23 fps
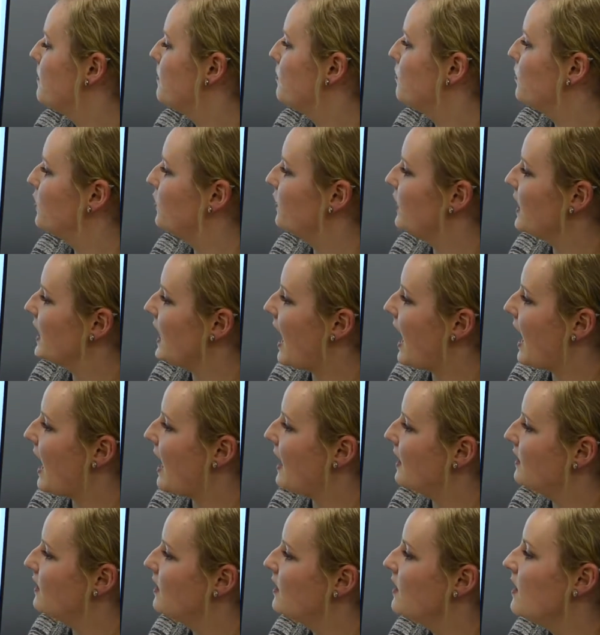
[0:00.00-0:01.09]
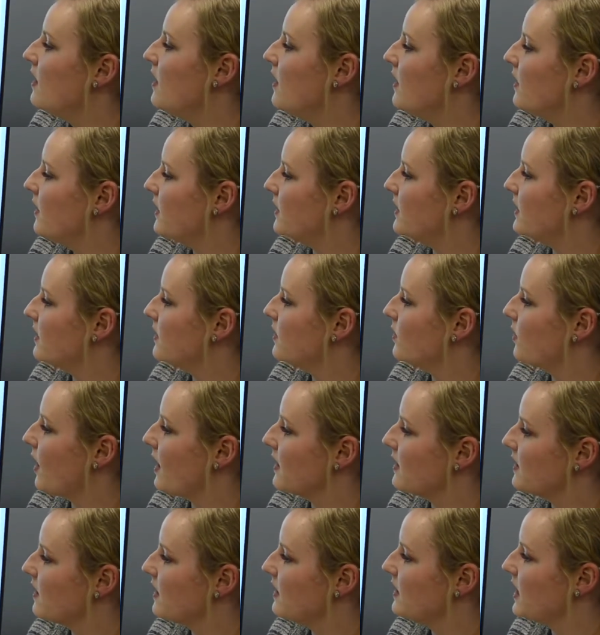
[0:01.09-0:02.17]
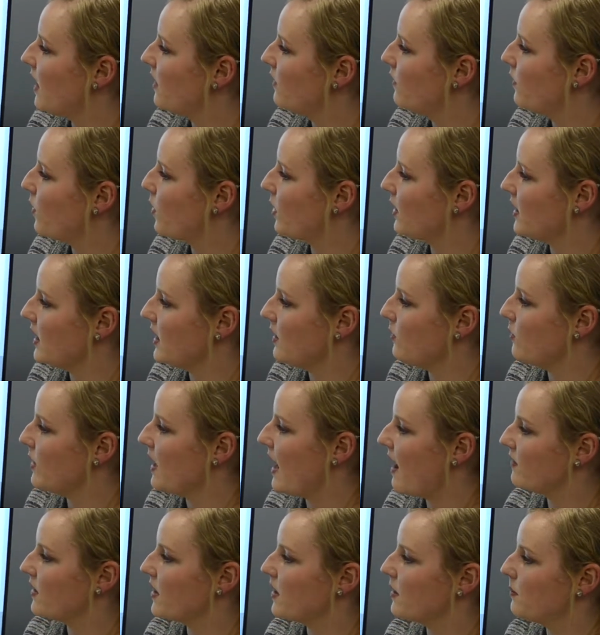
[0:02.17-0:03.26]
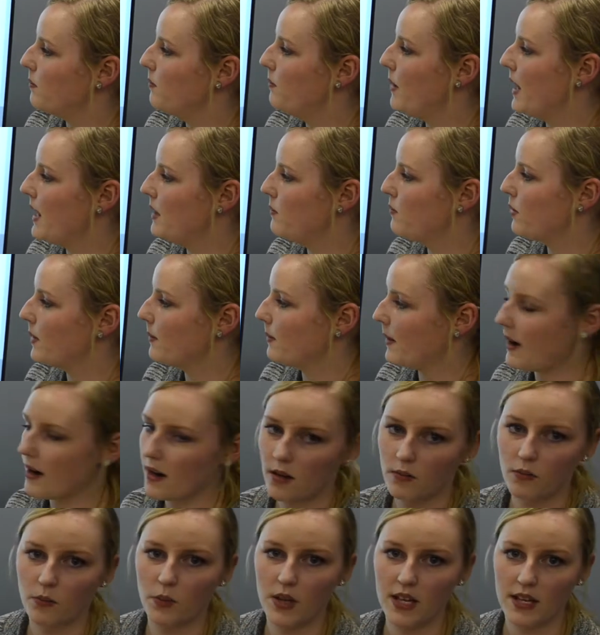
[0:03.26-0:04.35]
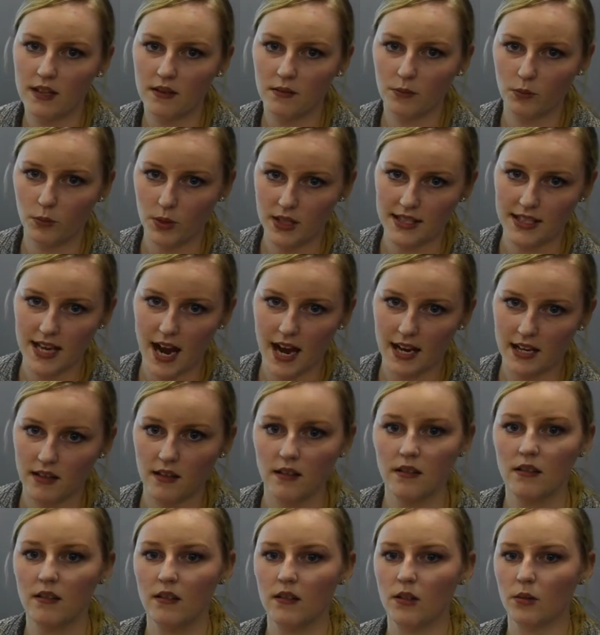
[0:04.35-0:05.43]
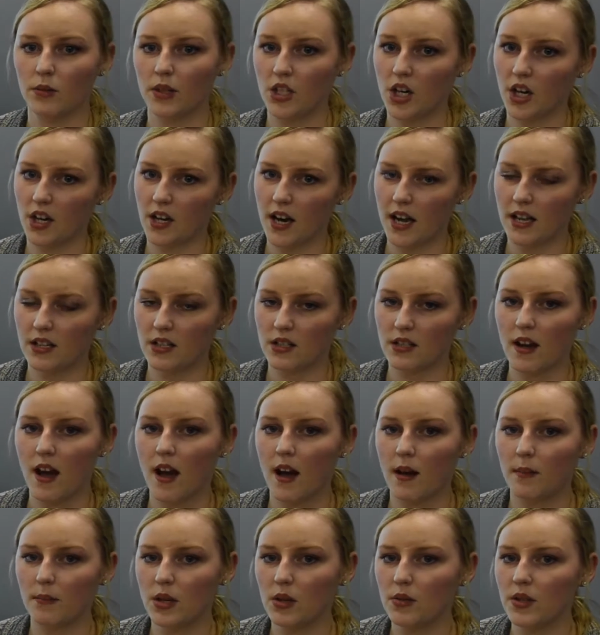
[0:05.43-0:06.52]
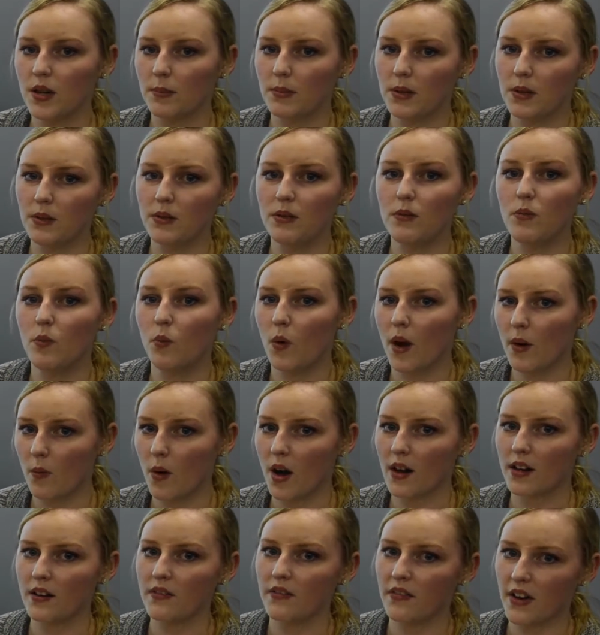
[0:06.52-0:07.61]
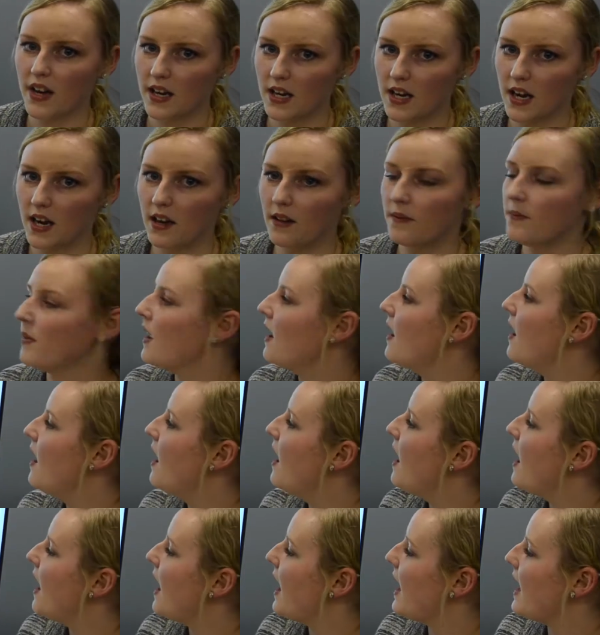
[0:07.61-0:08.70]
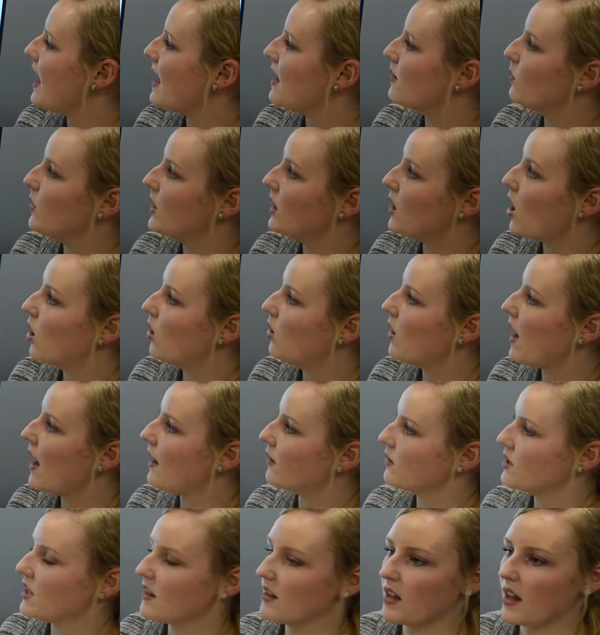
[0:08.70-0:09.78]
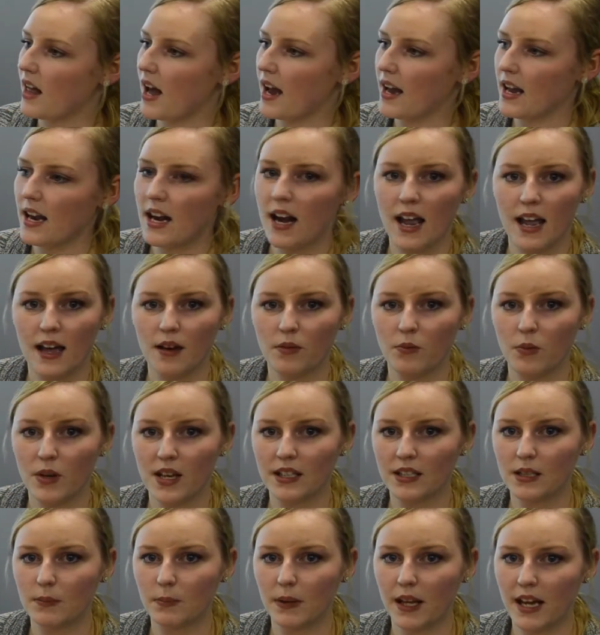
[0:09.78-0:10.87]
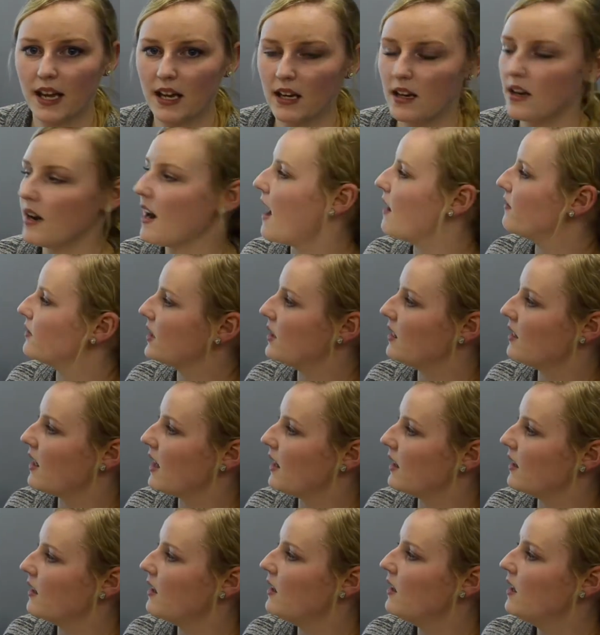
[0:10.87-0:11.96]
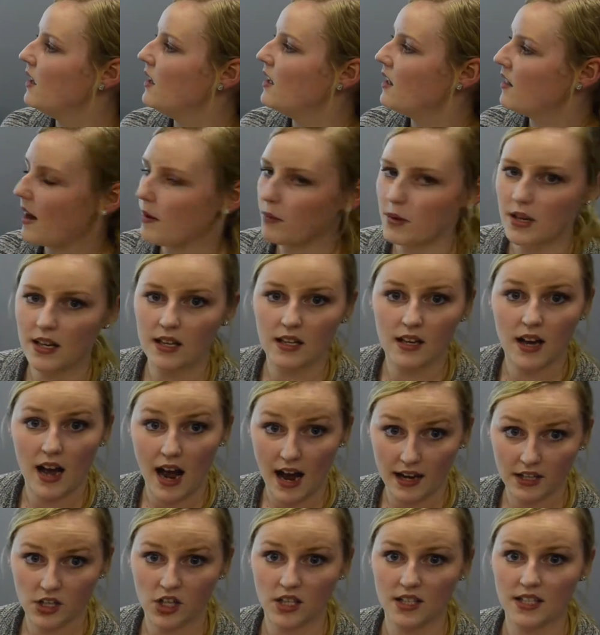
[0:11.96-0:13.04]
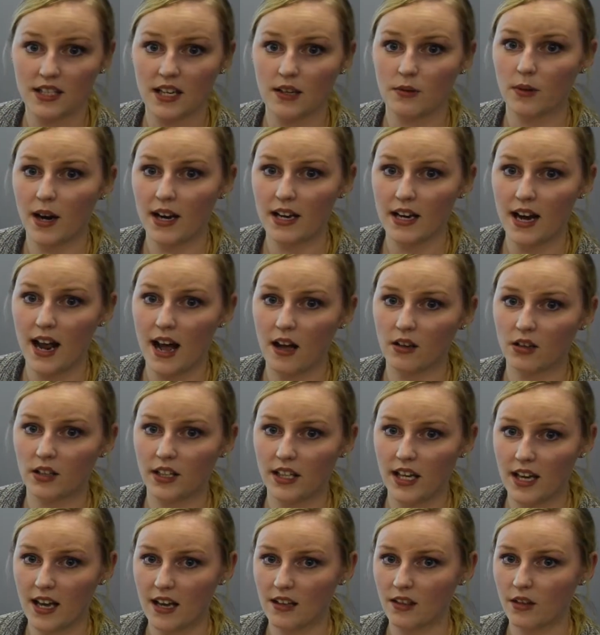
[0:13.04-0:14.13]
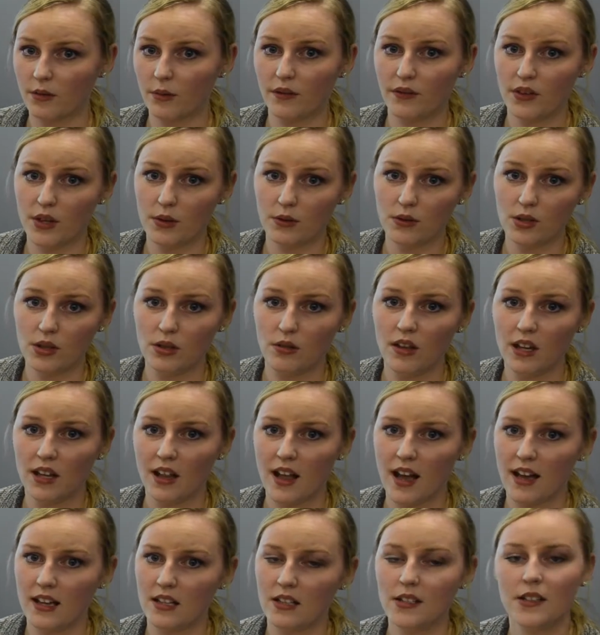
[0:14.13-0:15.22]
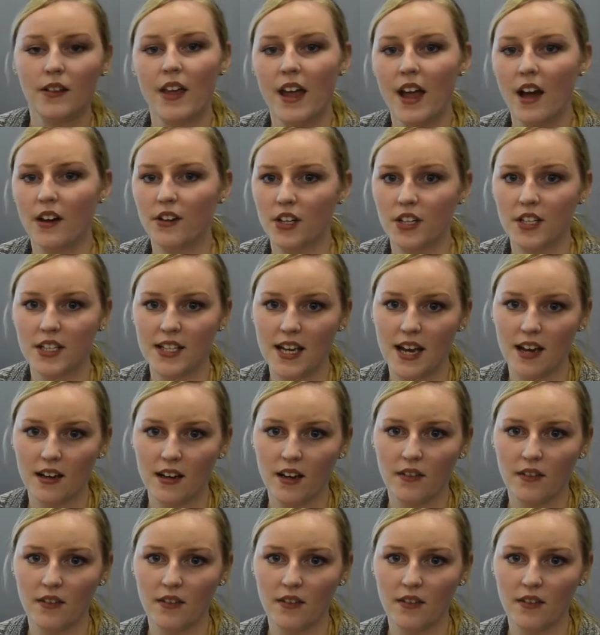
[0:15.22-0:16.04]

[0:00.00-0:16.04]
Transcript: Moving on, this is the rest of the 1040. We have our paid preparer, and we sign the return as UW-Whitewater VITA, and we go out to the client and we explain everything that I just did right now, looking at the review to the client so they understand